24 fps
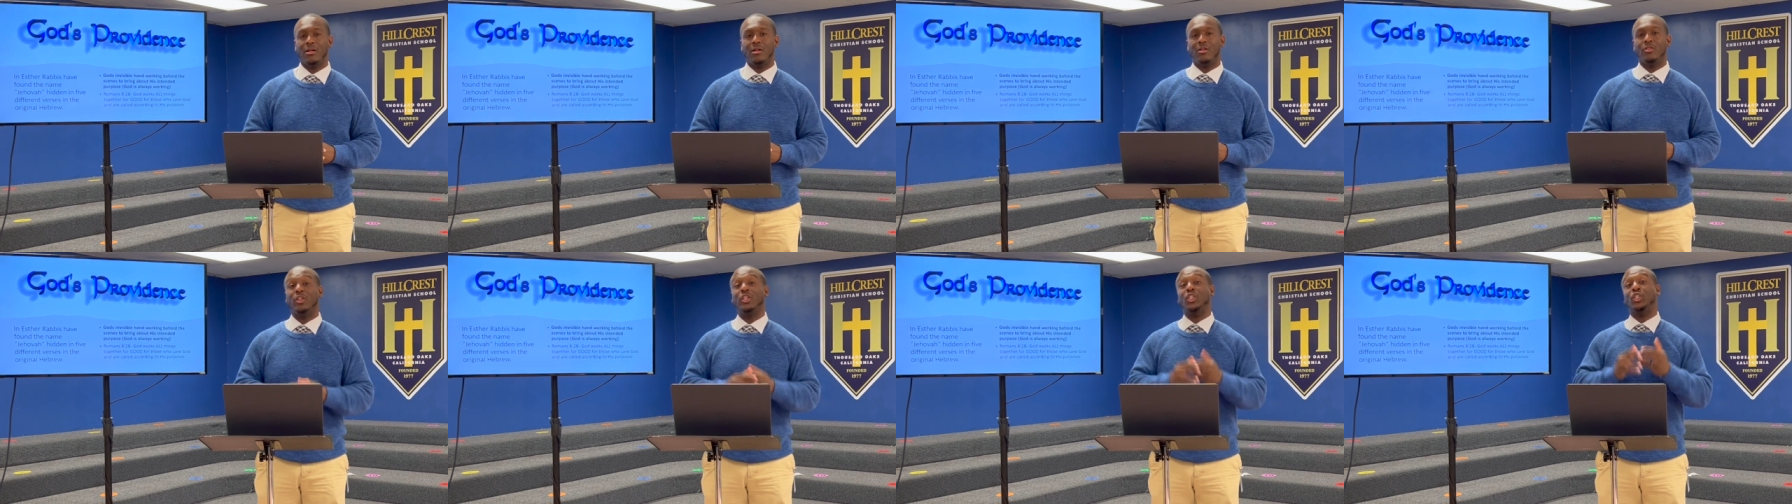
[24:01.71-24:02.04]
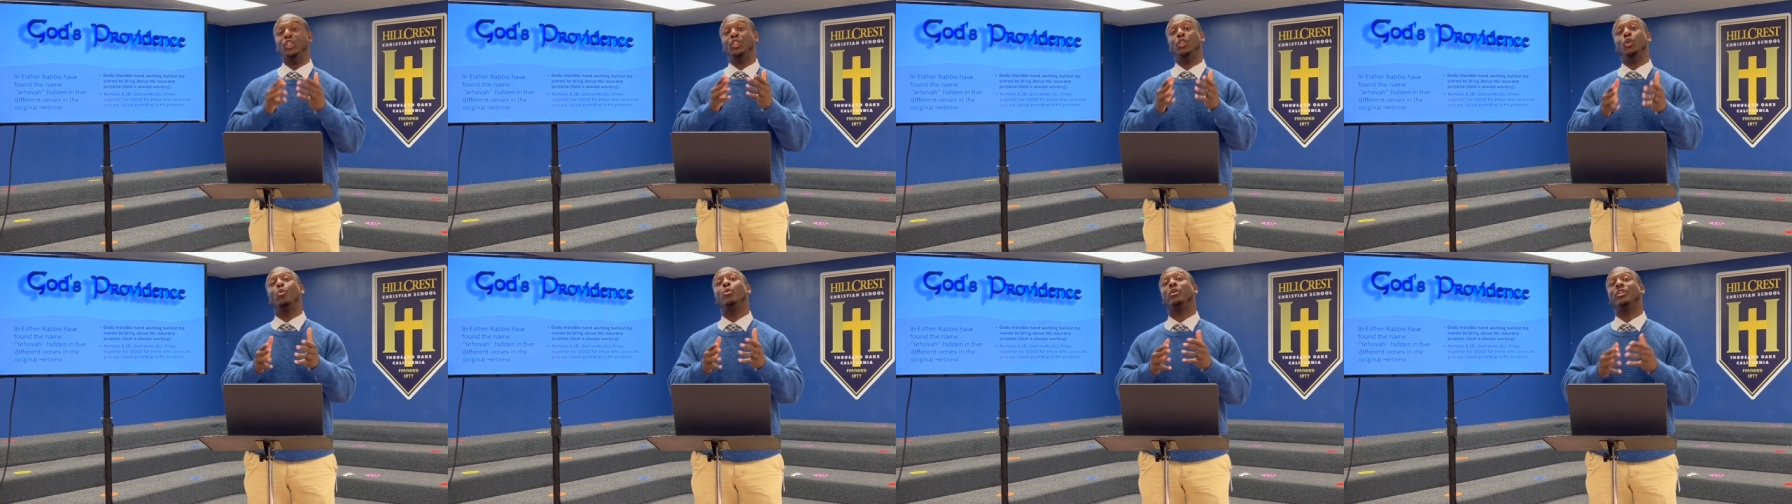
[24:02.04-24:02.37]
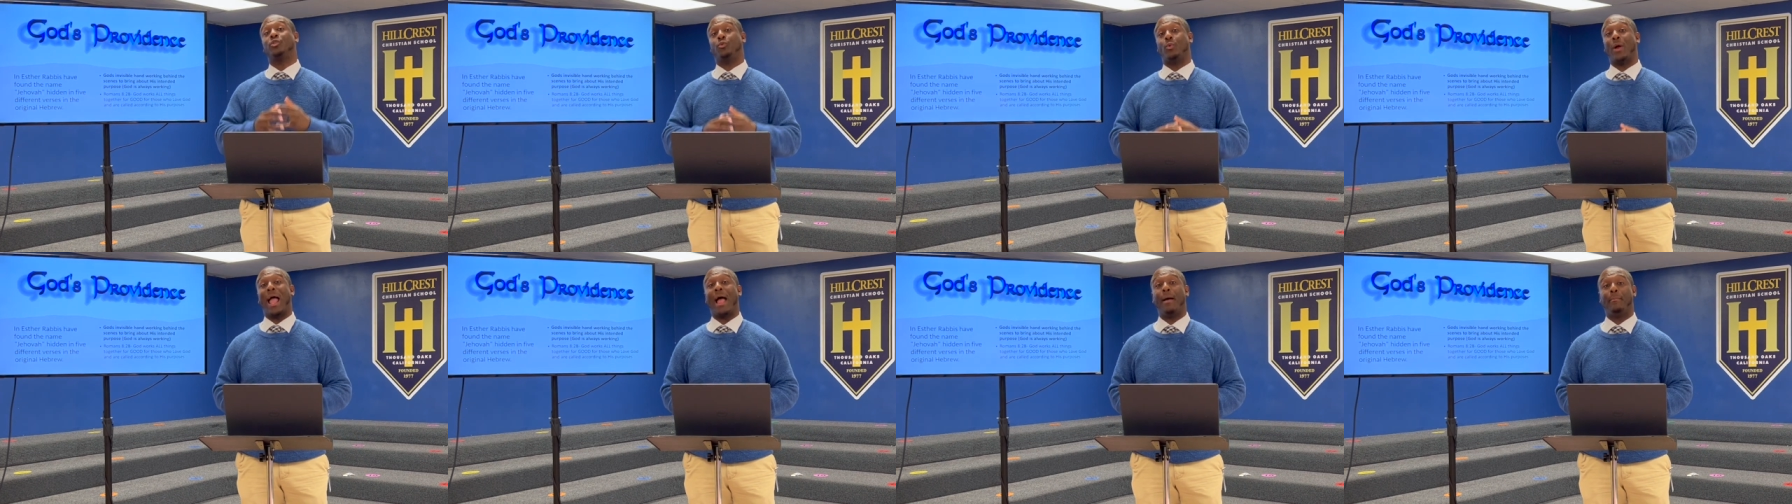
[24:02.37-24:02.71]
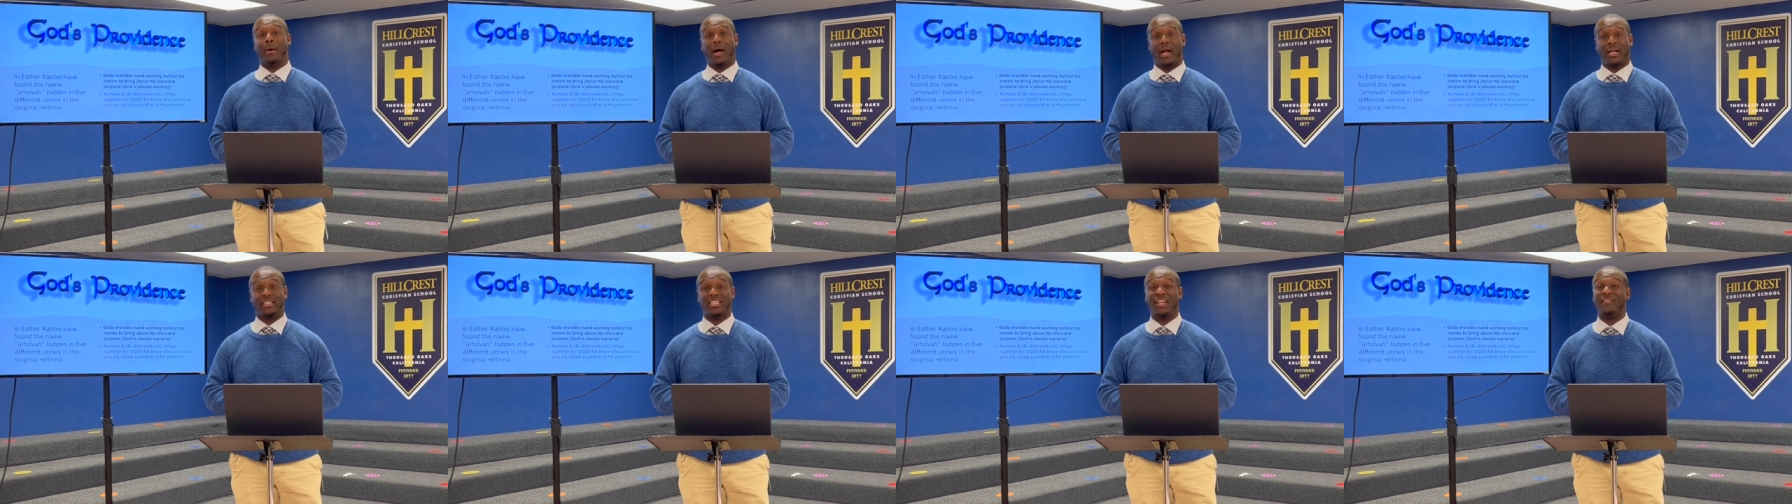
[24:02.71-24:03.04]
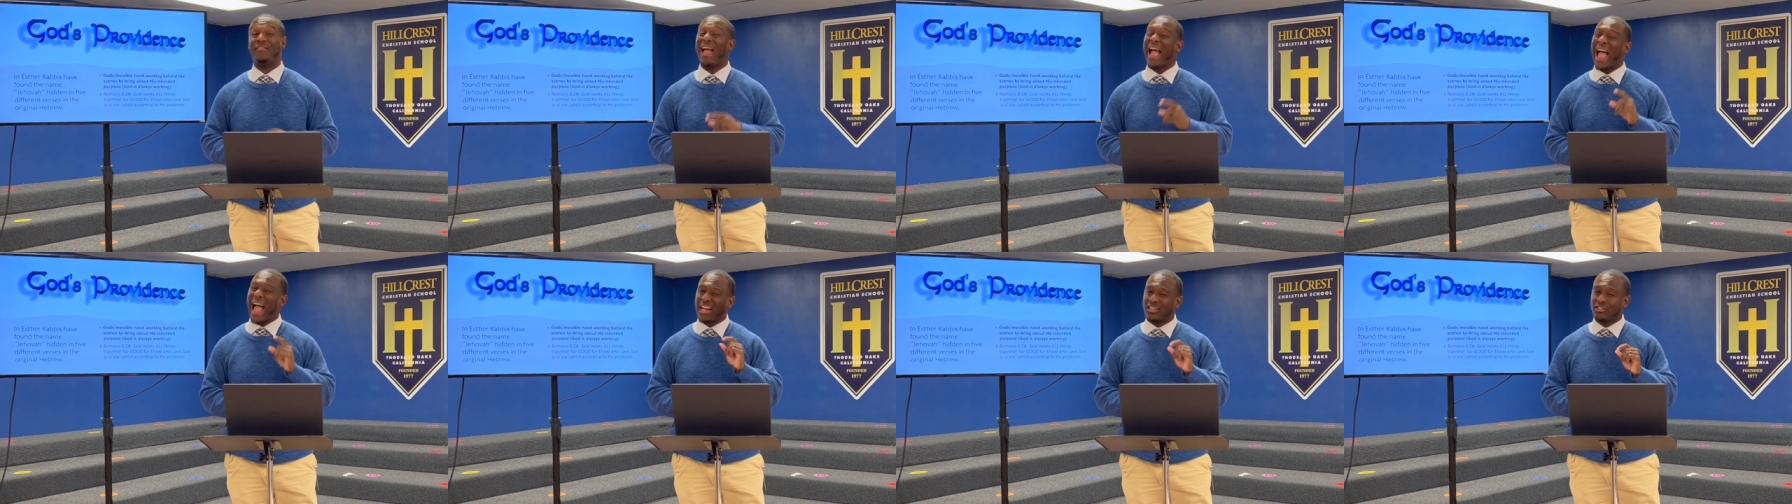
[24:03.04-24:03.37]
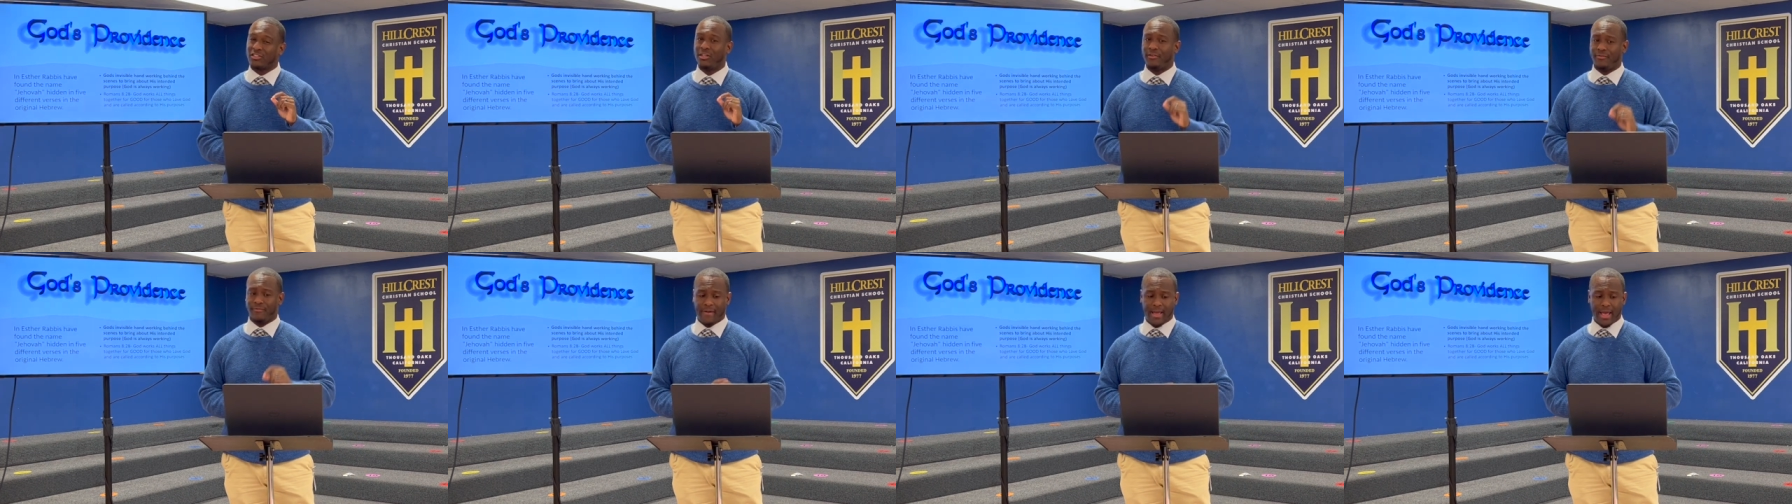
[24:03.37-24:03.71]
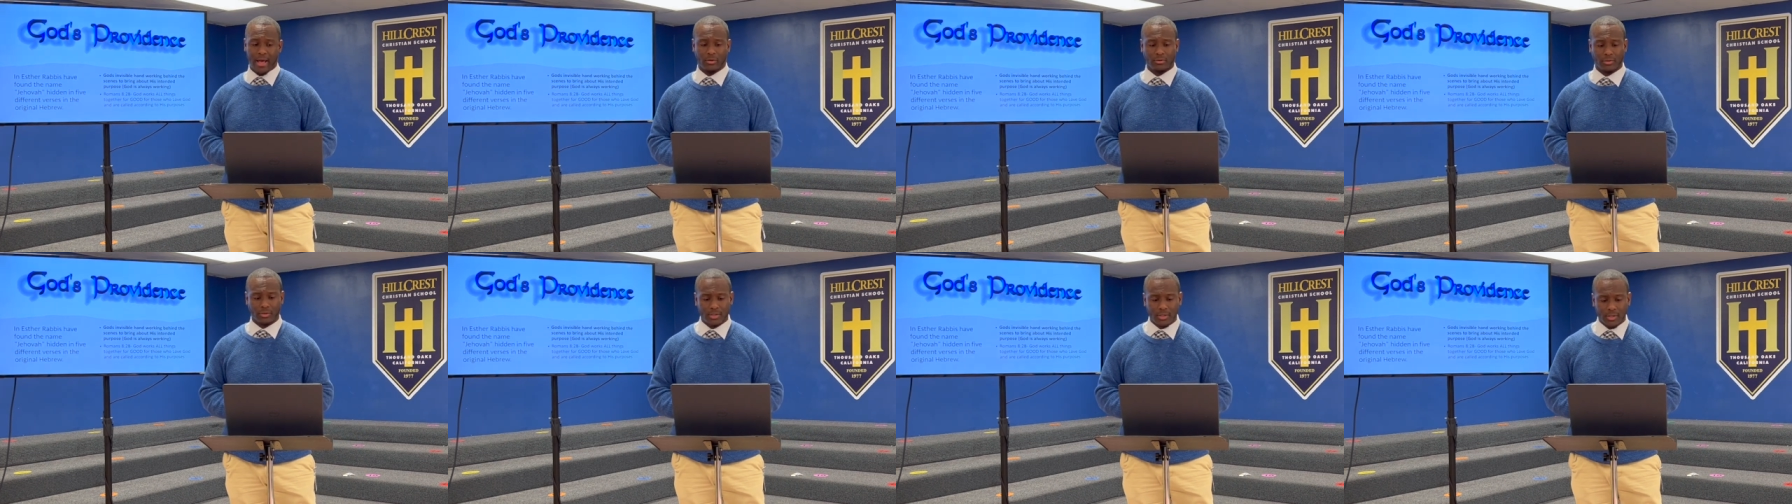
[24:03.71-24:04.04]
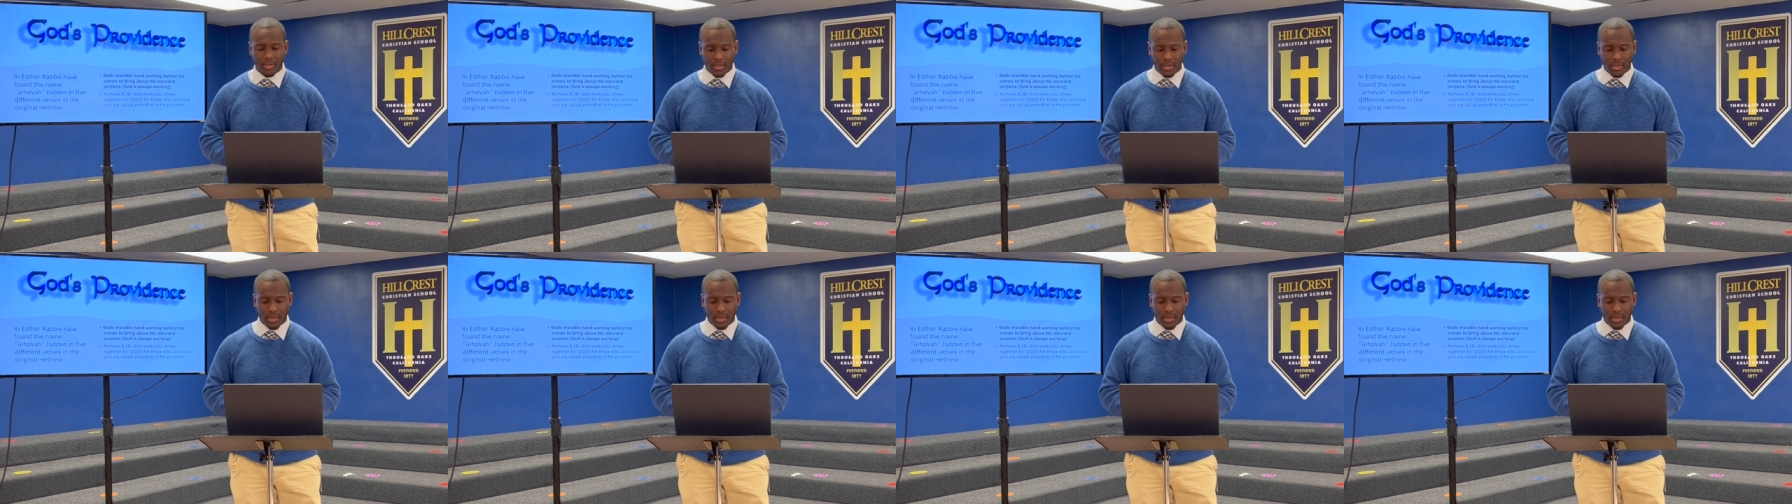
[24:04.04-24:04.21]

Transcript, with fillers: the Jewish rabbis have actually found